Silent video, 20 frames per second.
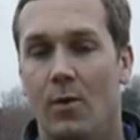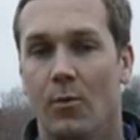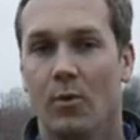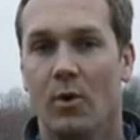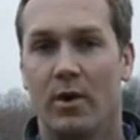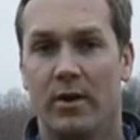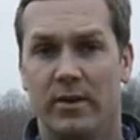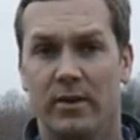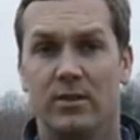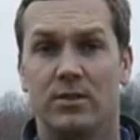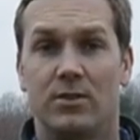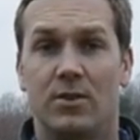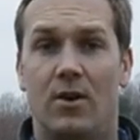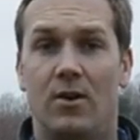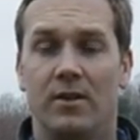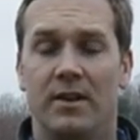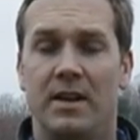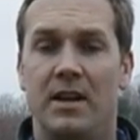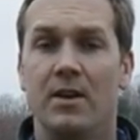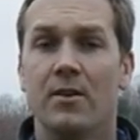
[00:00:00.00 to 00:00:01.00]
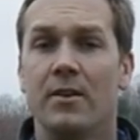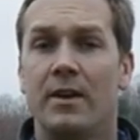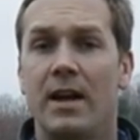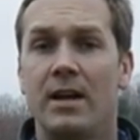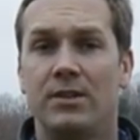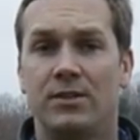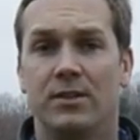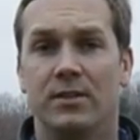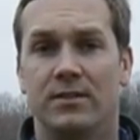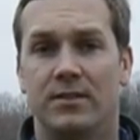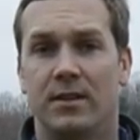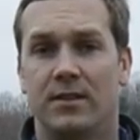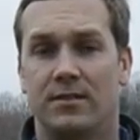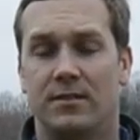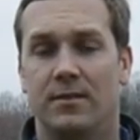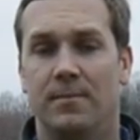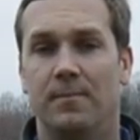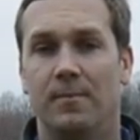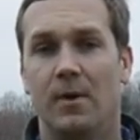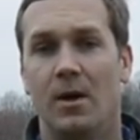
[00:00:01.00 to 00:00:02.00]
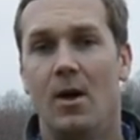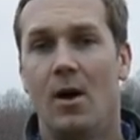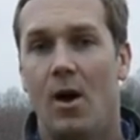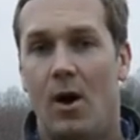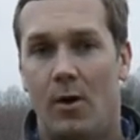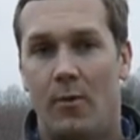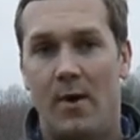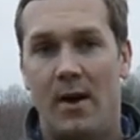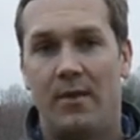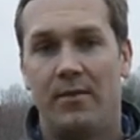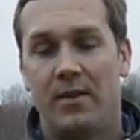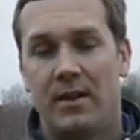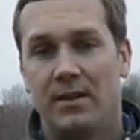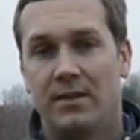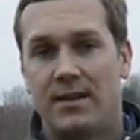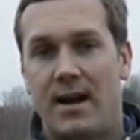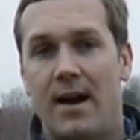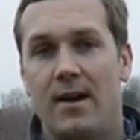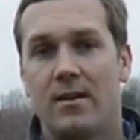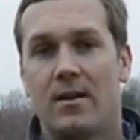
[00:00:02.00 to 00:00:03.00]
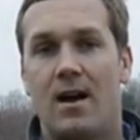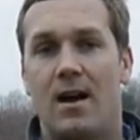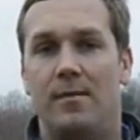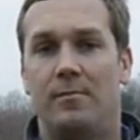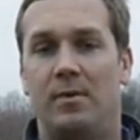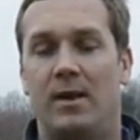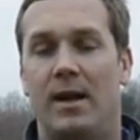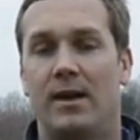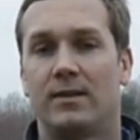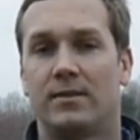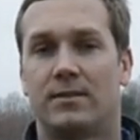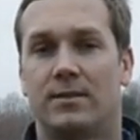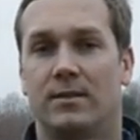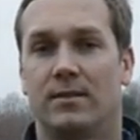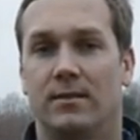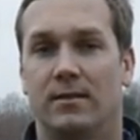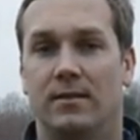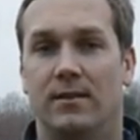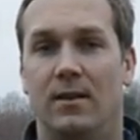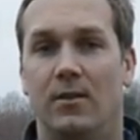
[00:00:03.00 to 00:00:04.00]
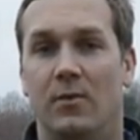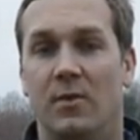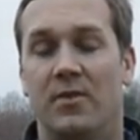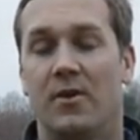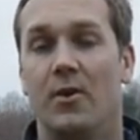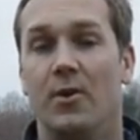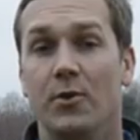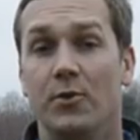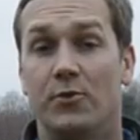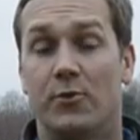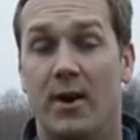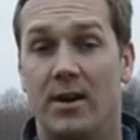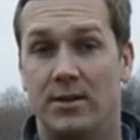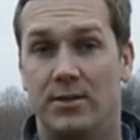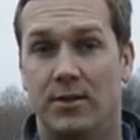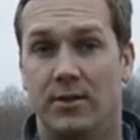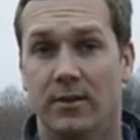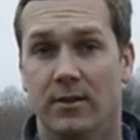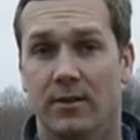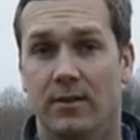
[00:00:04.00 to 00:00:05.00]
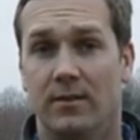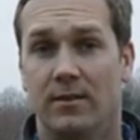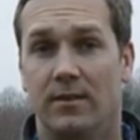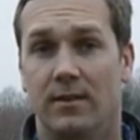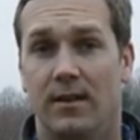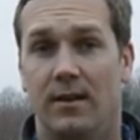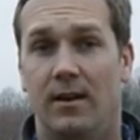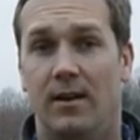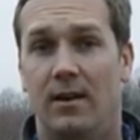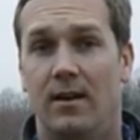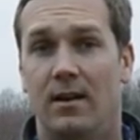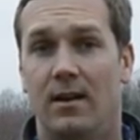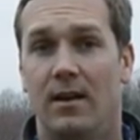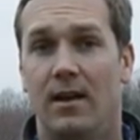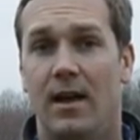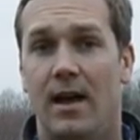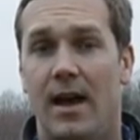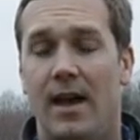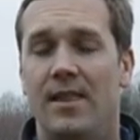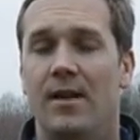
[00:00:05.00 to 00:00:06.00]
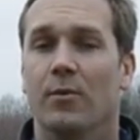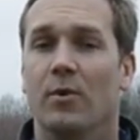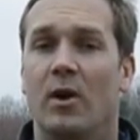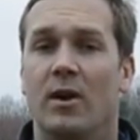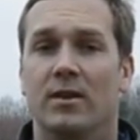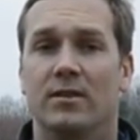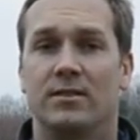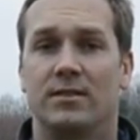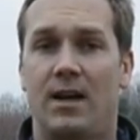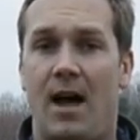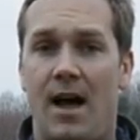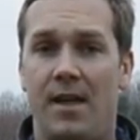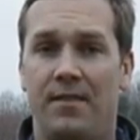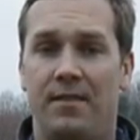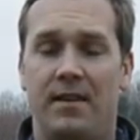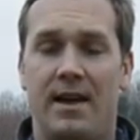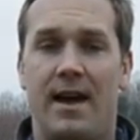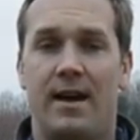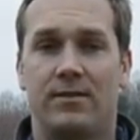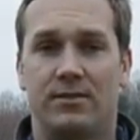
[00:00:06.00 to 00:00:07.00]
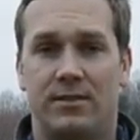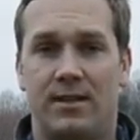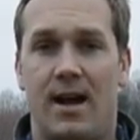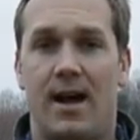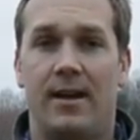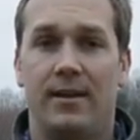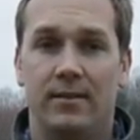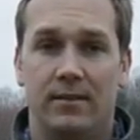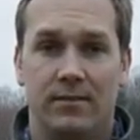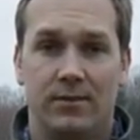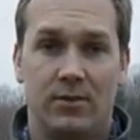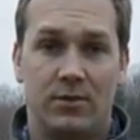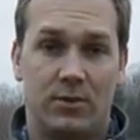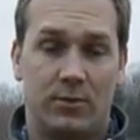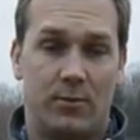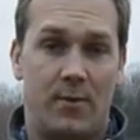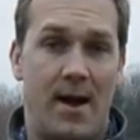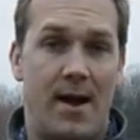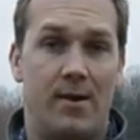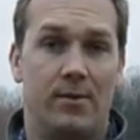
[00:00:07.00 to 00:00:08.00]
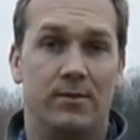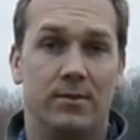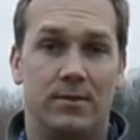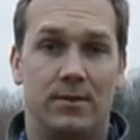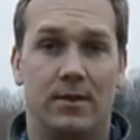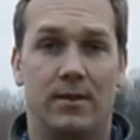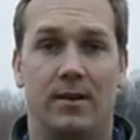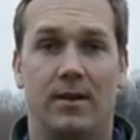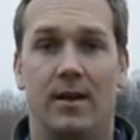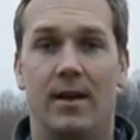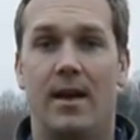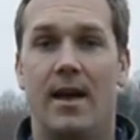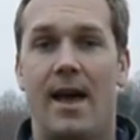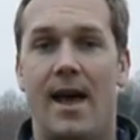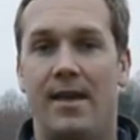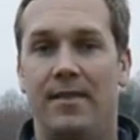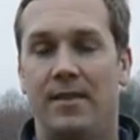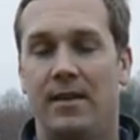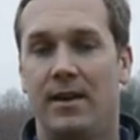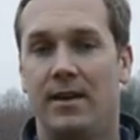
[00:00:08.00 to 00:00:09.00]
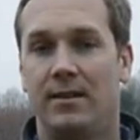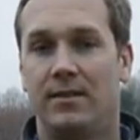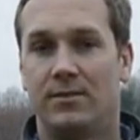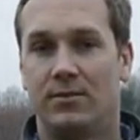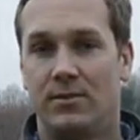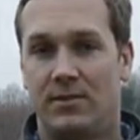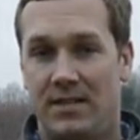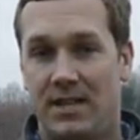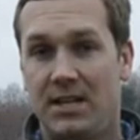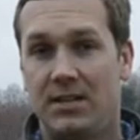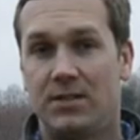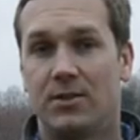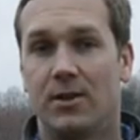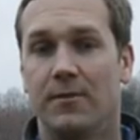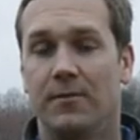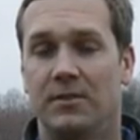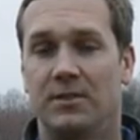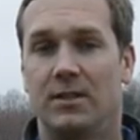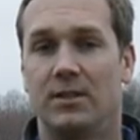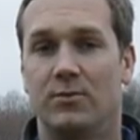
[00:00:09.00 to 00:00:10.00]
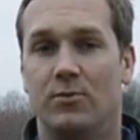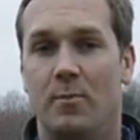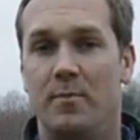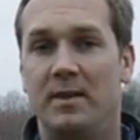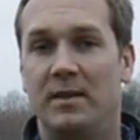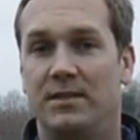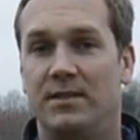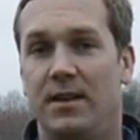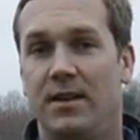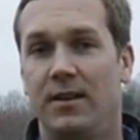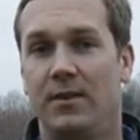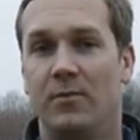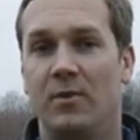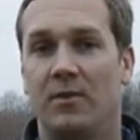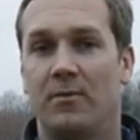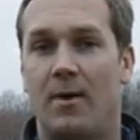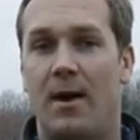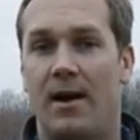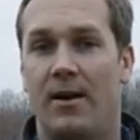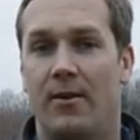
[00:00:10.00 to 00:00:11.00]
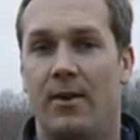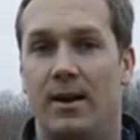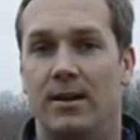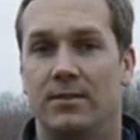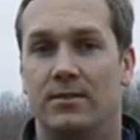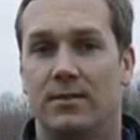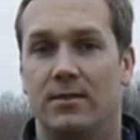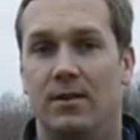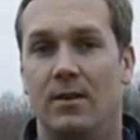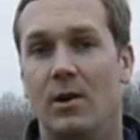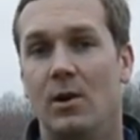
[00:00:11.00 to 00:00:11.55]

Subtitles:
We're going to install an irrigation system around the entire complex with our new trencher, and then we're going to sod the outside, the surrounds, and the tee surfaces will be seeded with ryegrass.